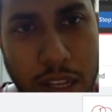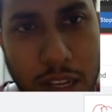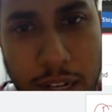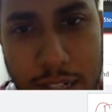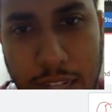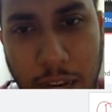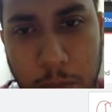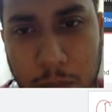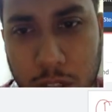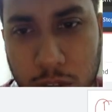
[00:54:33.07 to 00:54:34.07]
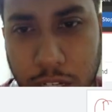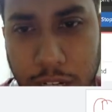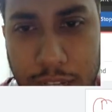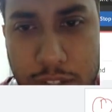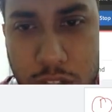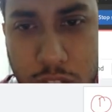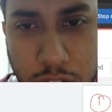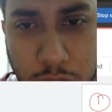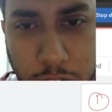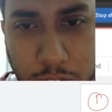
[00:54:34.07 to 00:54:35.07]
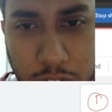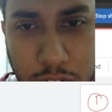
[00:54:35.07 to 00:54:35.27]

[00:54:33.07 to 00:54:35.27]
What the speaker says: Let's come to the next one.